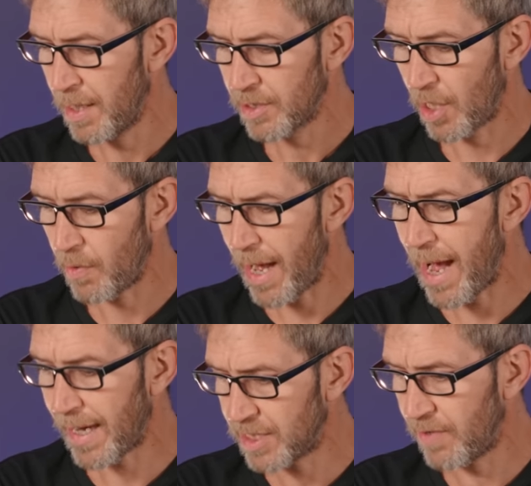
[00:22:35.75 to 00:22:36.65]
So,
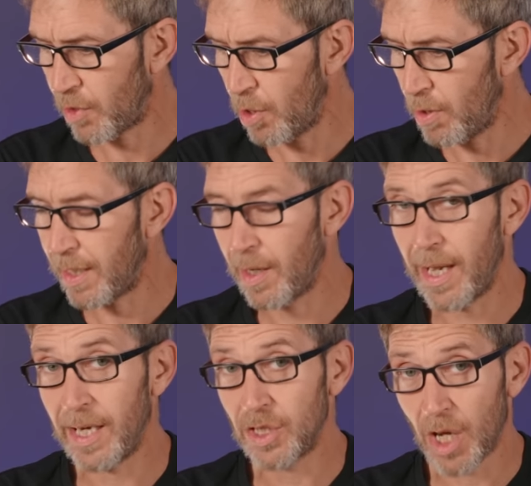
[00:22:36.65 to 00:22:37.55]
active cooling,
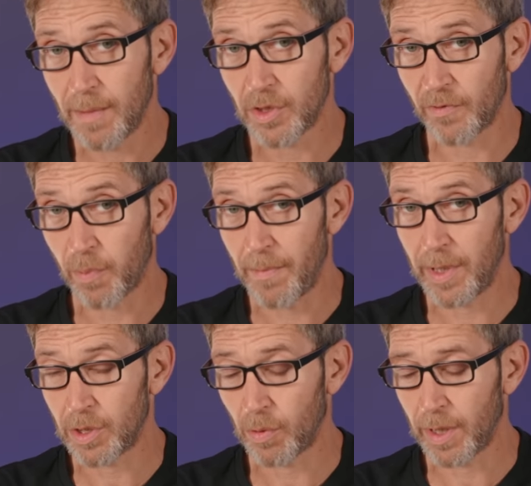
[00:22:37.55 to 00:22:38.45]
in terms of when
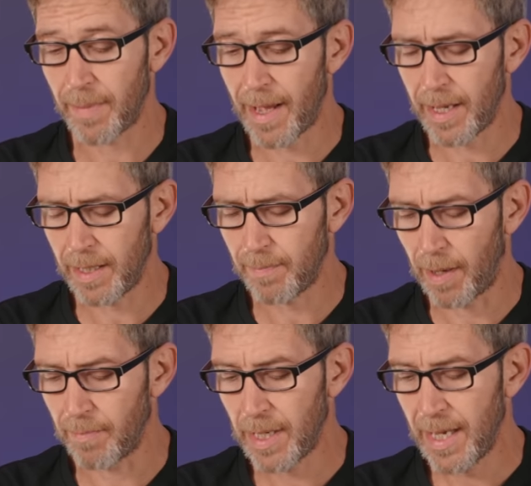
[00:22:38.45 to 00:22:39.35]
we're talking about a heat
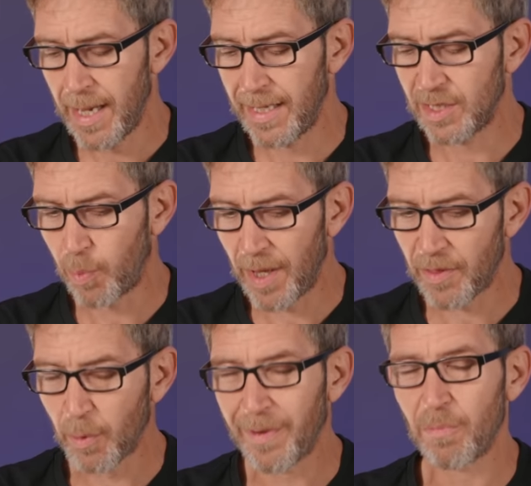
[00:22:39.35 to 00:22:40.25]
pump, is
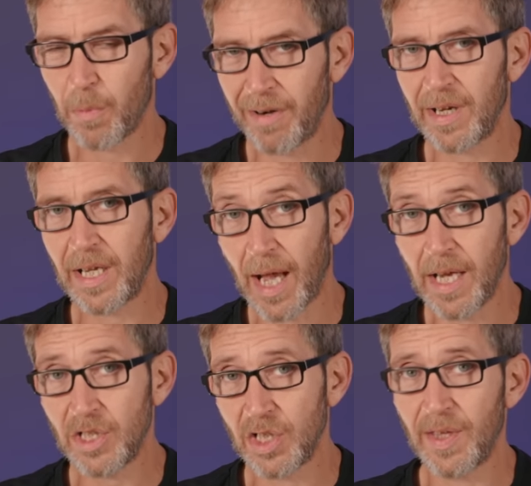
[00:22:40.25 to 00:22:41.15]
whether we're,
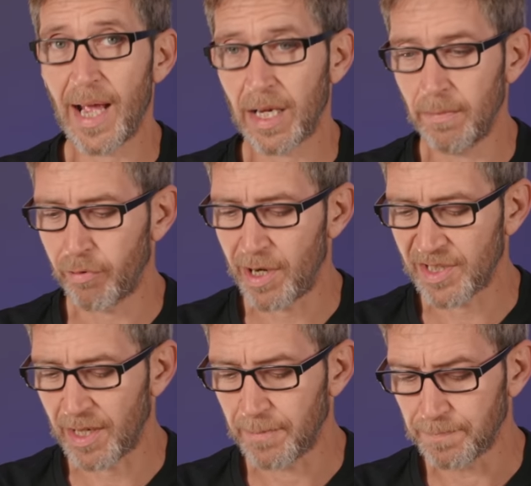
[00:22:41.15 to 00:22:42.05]
engaging that compressor.